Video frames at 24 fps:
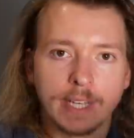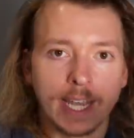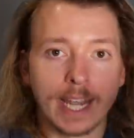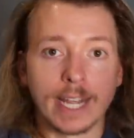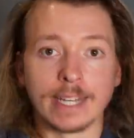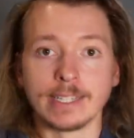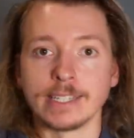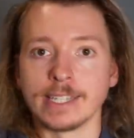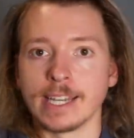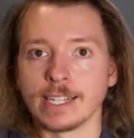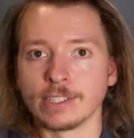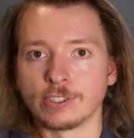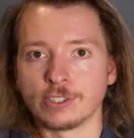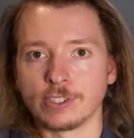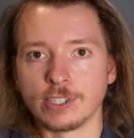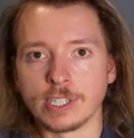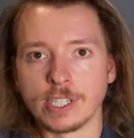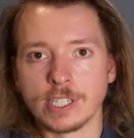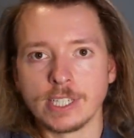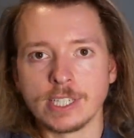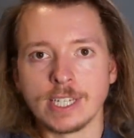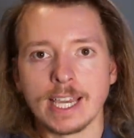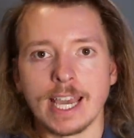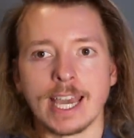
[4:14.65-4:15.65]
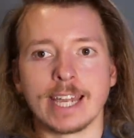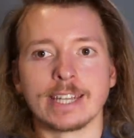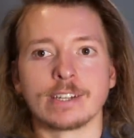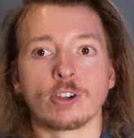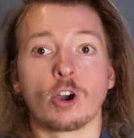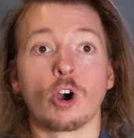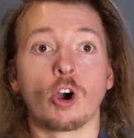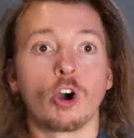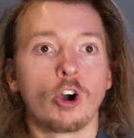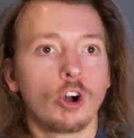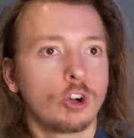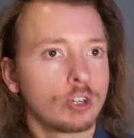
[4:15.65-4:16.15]
ADHD
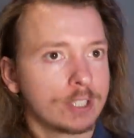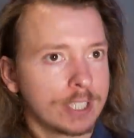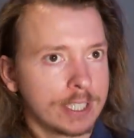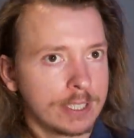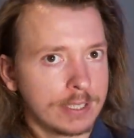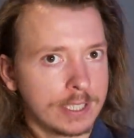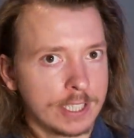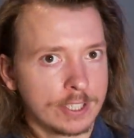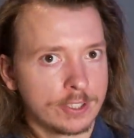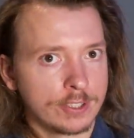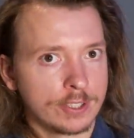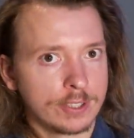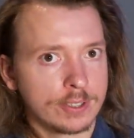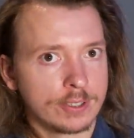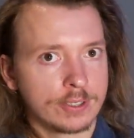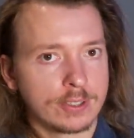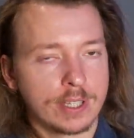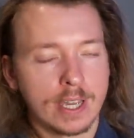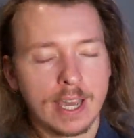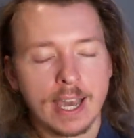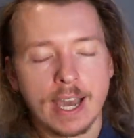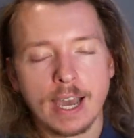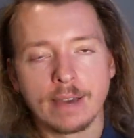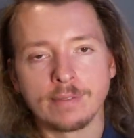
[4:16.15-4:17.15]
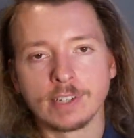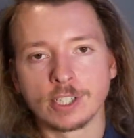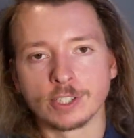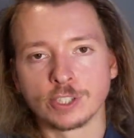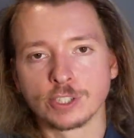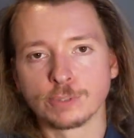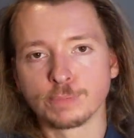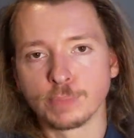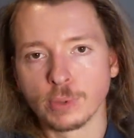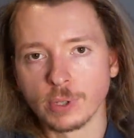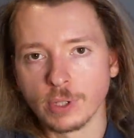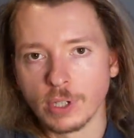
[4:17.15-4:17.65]
and all conditions have
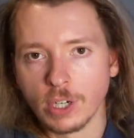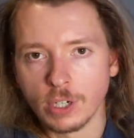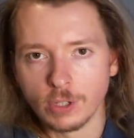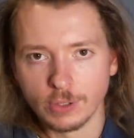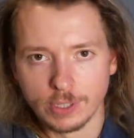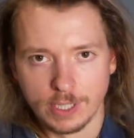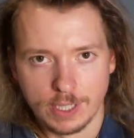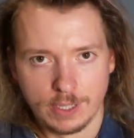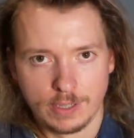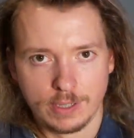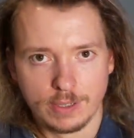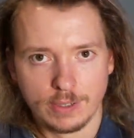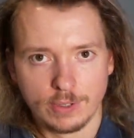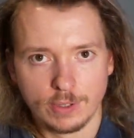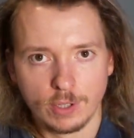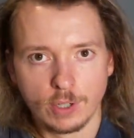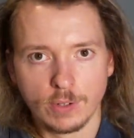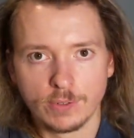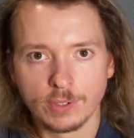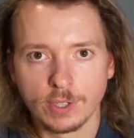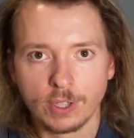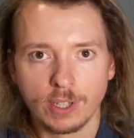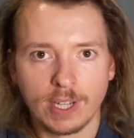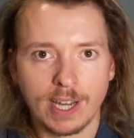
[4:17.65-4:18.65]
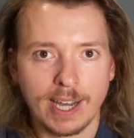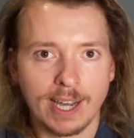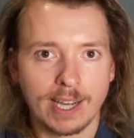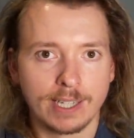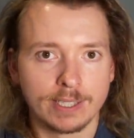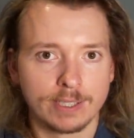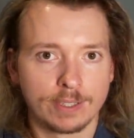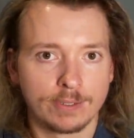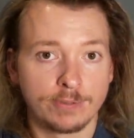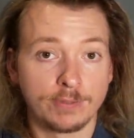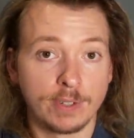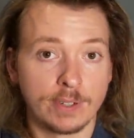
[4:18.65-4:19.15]
exploded over the
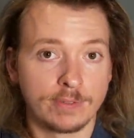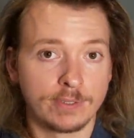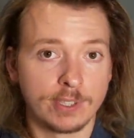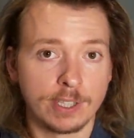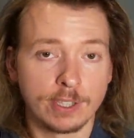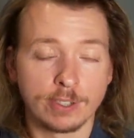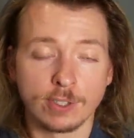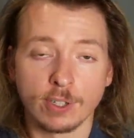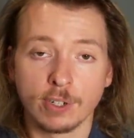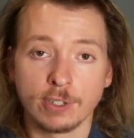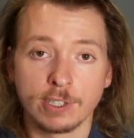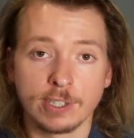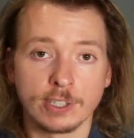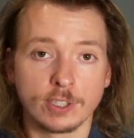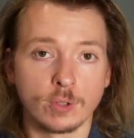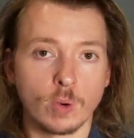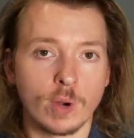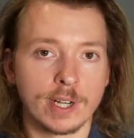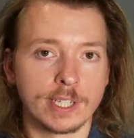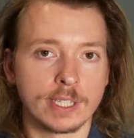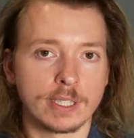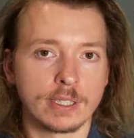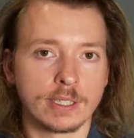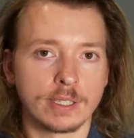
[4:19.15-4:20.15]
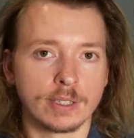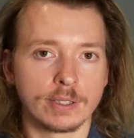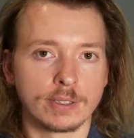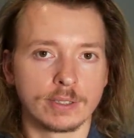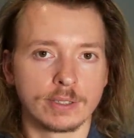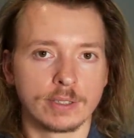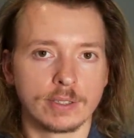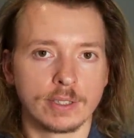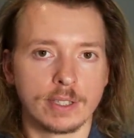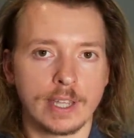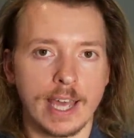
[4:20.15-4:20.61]
last 50, 30, 20 years.